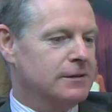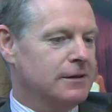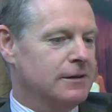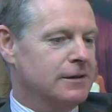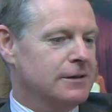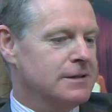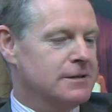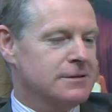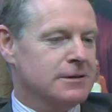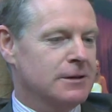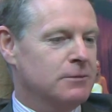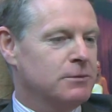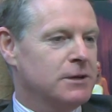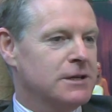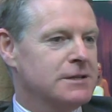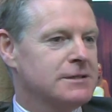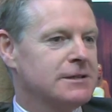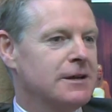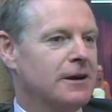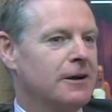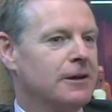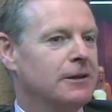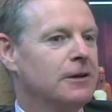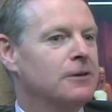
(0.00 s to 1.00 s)
It's not what I
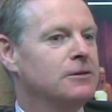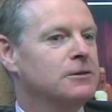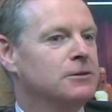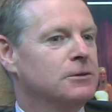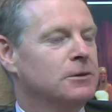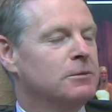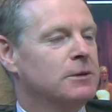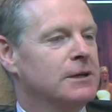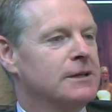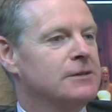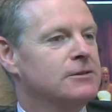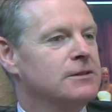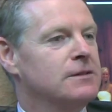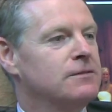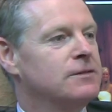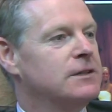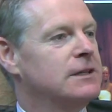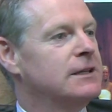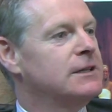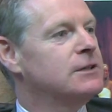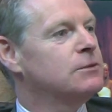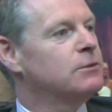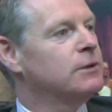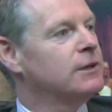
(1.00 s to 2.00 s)
started out doing, but I
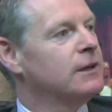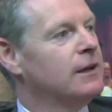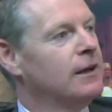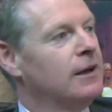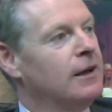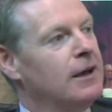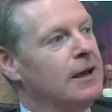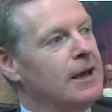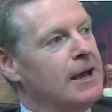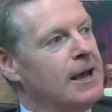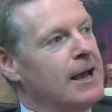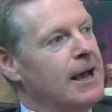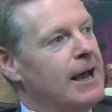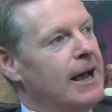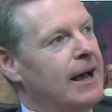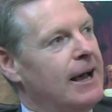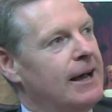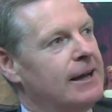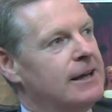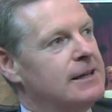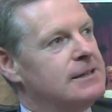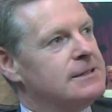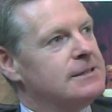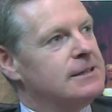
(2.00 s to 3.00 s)
drifted into it.
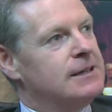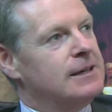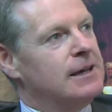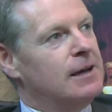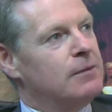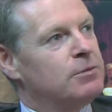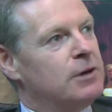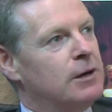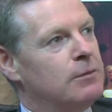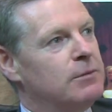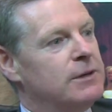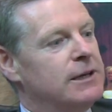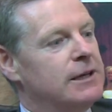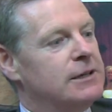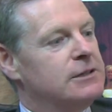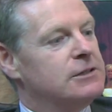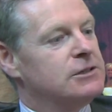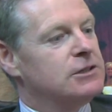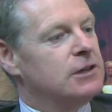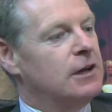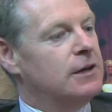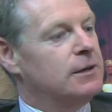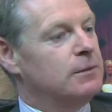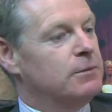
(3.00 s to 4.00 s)
And I'd say I probably had
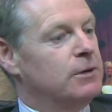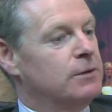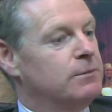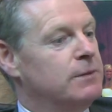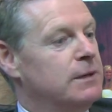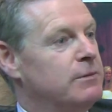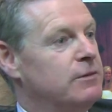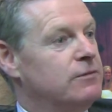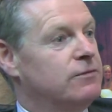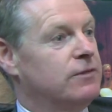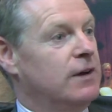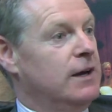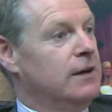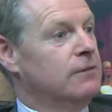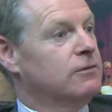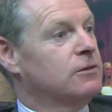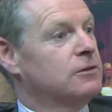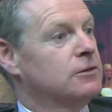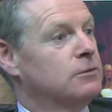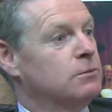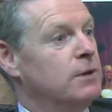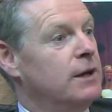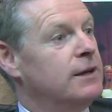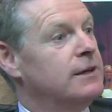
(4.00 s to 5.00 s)
shot about maybe
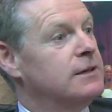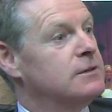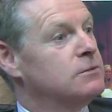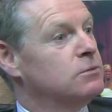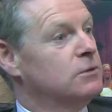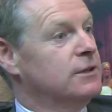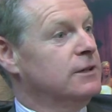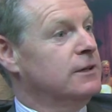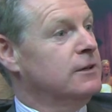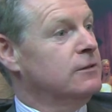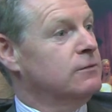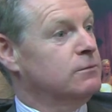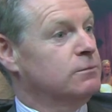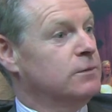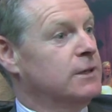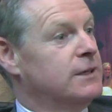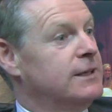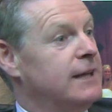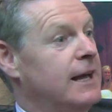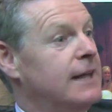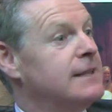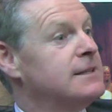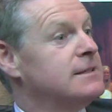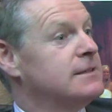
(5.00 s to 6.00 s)
500 weddings one day, and my
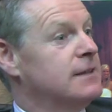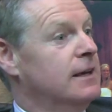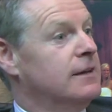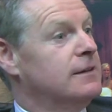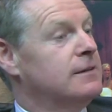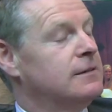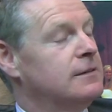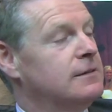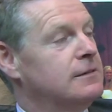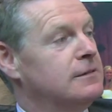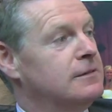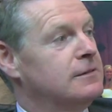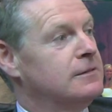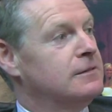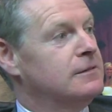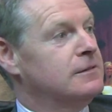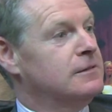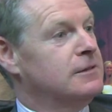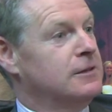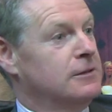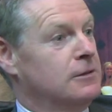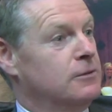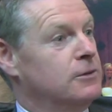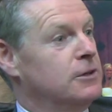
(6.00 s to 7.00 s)
dad said,
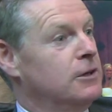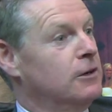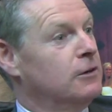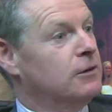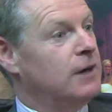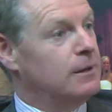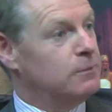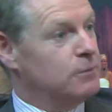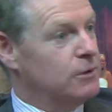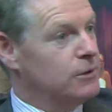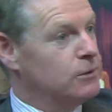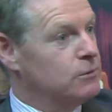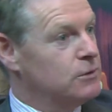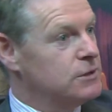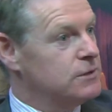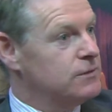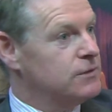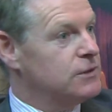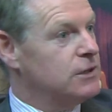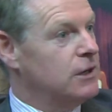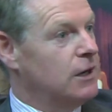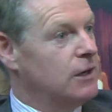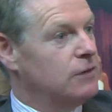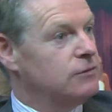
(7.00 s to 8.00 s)
"Do you know your grandmother was a
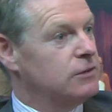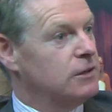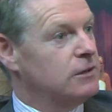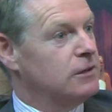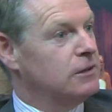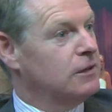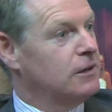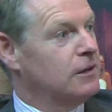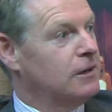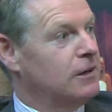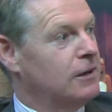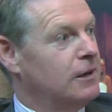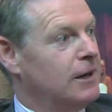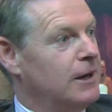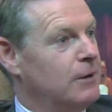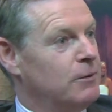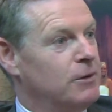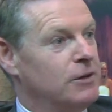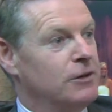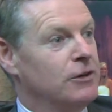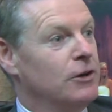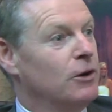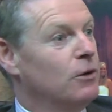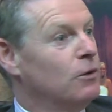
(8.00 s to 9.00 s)
photographer?" And I
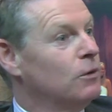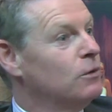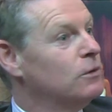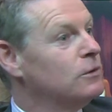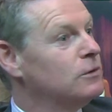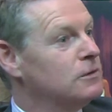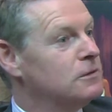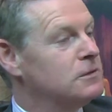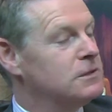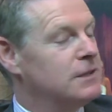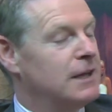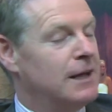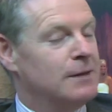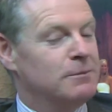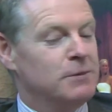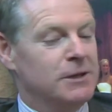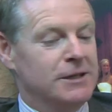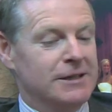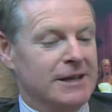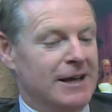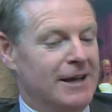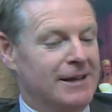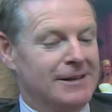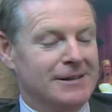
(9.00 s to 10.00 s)
went, "No." Of course, Dad
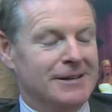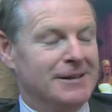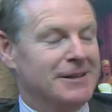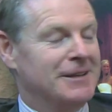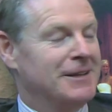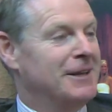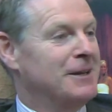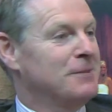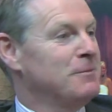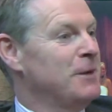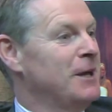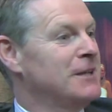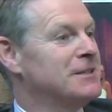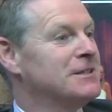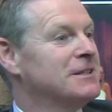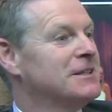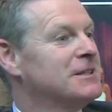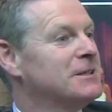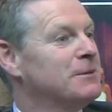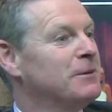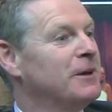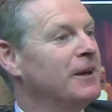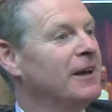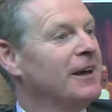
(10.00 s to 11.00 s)
being Dad, didn't think he'd mention
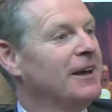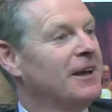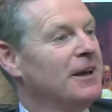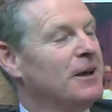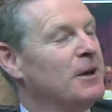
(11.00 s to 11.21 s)
it to me.